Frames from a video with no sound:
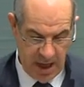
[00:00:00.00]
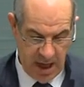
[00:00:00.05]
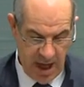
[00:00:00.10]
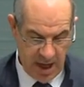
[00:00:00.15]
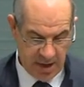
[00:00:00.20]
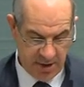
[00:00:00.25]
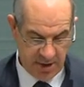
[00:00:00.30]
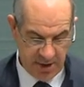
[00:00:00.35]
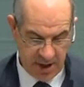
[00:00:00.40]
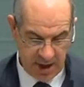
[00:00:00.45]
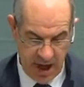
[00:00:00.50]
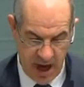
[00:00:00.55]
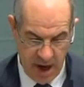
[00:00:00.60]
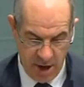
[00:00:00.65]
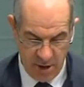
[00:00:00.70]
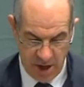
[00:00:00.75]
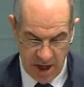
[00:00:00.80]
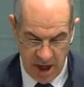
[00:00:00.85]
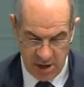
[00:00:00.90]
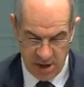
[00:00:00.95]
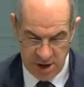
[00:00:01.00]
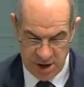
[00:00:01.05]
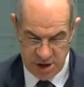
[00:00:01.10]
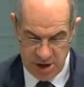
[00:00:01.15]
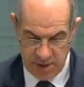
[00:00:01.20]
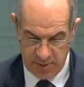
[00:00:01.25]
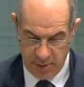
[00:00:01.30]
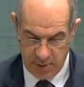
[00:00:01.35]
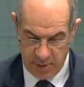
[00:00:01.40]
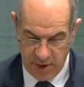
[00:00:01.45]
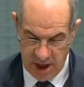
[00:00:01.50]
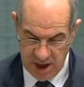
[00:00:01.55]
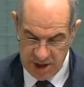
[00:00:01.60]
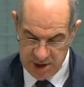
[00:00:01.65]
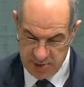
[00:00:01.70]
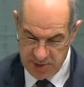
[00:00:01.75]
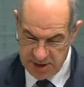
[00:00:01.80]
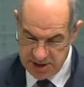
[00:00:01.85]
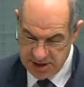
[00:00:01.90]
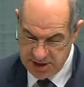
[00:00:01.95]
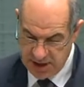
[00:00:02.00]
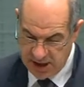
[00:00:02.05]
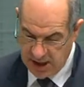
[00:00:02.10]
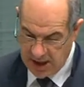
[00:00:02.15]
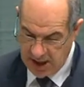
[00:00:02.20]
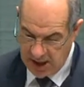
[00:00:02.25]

Under the current ownership arrangements,